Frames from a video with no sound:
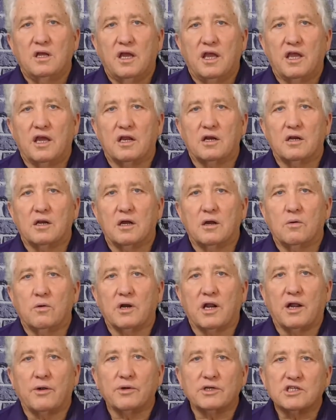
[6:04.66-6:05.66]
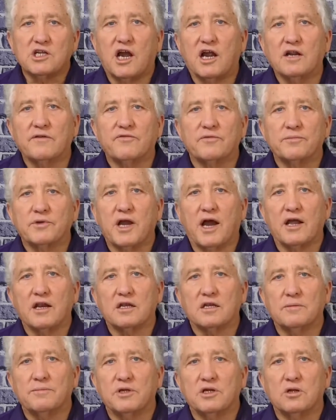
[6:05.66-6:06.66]
And when I retired from
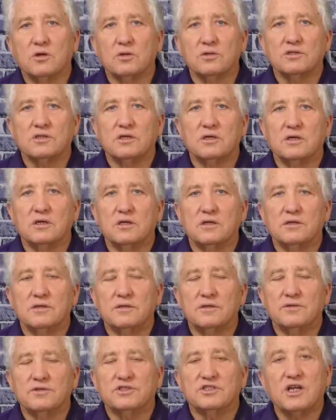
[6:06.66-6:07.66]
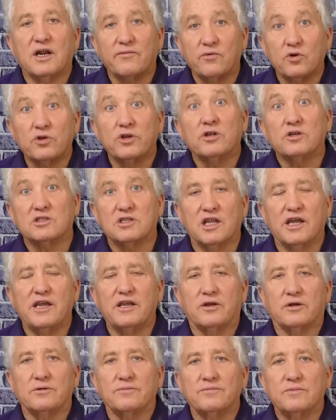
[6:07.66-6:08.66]
Konica Minolta several years
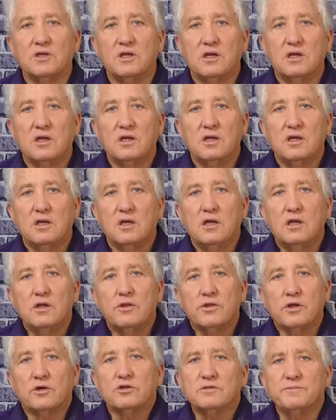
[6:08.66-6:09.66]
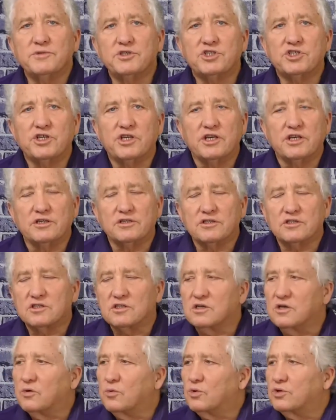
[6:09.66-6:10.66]
later, those machines
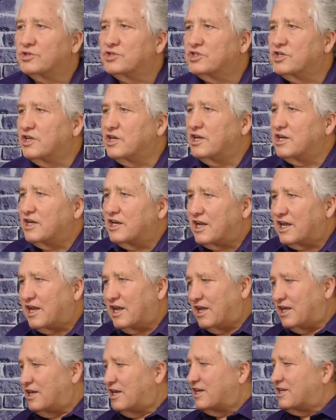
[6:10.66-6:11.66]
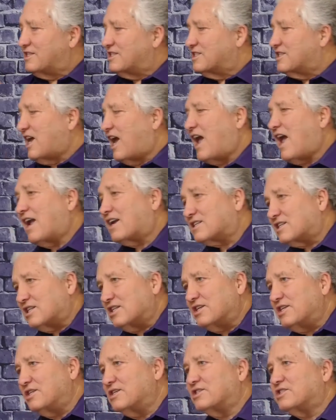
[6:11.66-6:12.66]
were sitting in
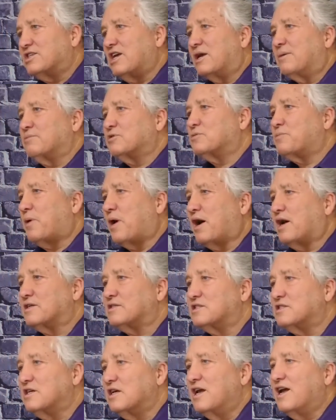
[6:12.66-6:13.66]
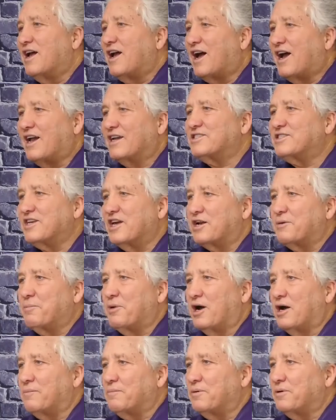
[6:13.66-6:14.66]
exactly the same spots I set them
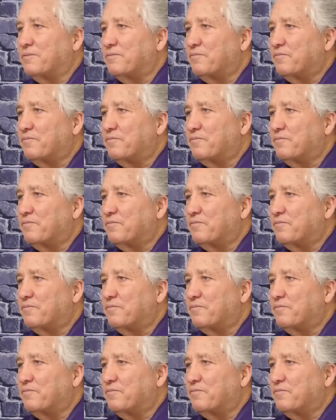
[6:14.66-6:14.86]
up.